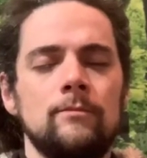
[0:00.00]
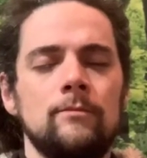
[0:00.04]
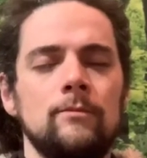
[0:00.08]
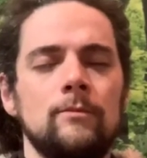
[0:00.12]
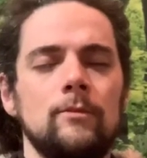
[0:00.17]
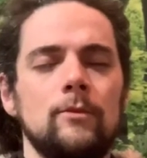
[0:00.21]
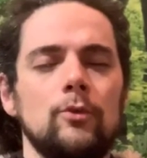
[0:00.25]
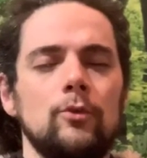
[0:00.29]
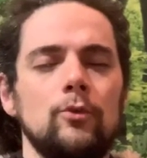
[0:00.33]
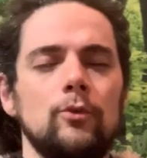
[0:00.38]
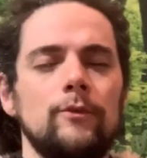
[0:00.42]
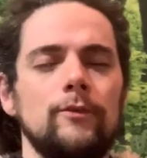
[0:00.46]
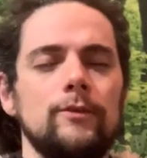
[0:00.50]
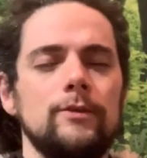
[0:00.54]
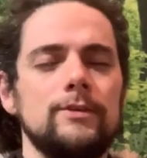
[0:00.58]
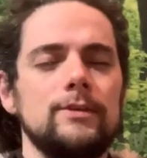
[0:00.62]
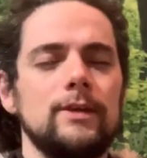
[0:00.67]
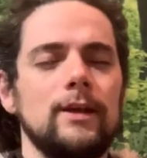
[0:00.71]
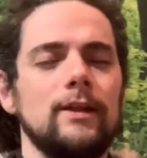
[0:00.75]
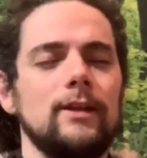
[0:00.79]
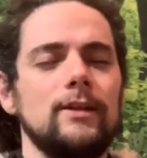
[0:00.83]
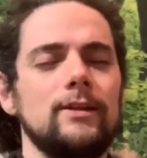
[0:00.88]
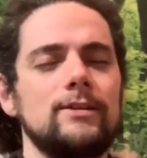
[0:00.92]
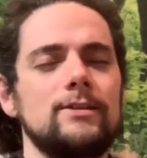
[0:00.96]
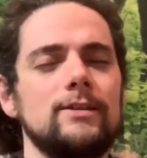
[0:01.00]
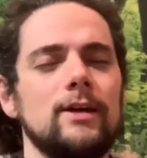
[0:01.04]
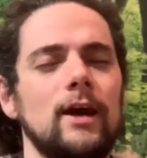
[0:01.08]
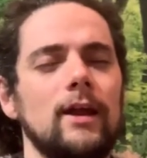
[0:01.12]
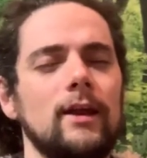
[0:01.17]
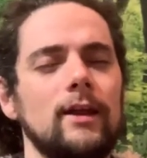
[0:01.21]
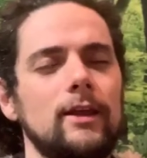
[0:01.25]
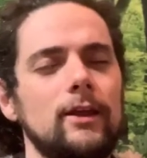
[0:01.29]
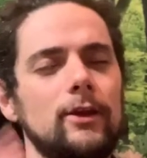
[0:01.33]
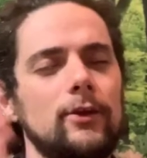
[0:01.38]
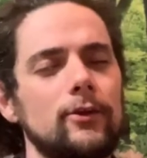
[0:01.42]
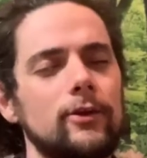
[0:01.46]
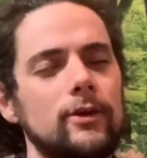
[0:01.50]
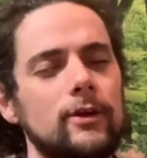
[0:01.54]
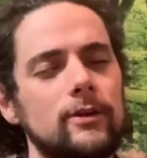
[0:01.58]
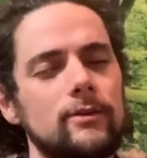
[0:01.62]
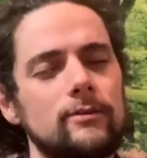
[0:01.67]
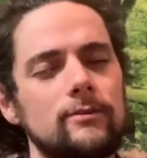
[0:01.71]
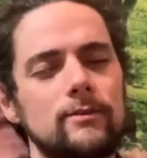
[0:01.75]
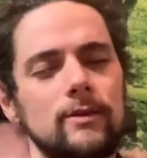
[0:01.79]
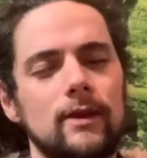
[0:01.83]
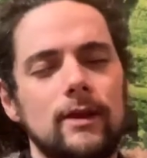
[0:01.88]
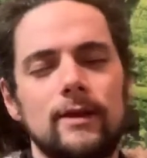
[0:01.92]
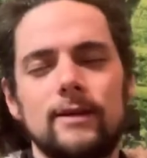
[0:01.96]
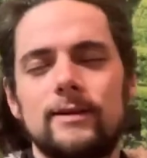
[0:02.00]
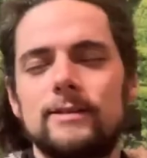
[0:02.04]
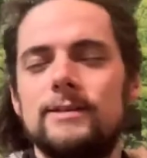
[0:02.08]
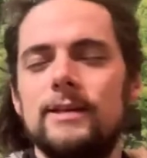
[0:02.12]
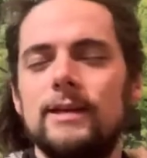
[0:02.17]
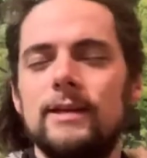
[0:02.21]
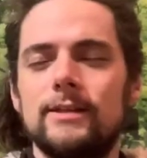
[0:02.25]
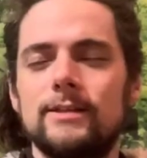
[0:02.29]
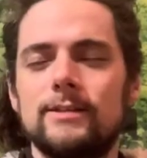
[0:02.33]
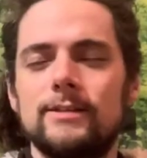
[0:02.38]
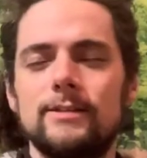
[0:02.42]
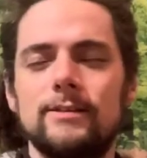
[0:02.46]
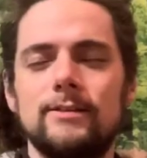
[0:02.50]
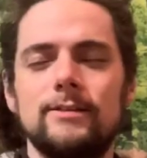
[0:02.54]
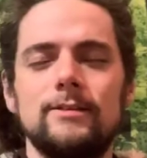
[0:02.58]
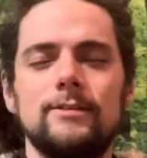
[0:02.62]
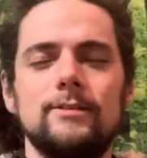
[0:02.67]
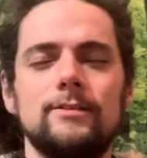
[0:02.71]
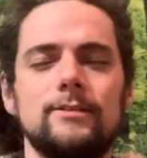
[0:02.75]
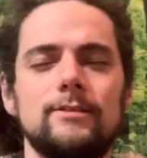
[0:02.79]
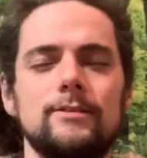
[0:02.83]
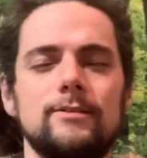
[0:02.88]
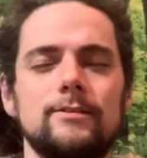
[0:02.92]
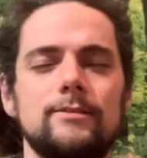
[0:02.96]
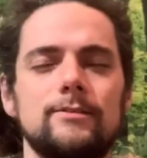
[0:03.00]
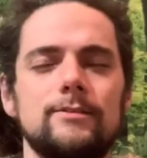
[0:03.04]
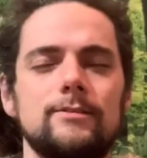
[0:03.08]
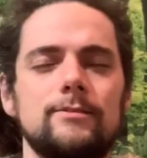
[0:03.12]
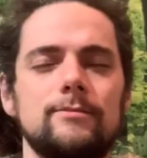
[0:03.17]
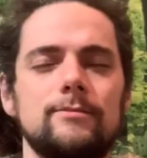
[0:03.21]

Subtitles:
Or if you suddenly start hearing like tinnitus,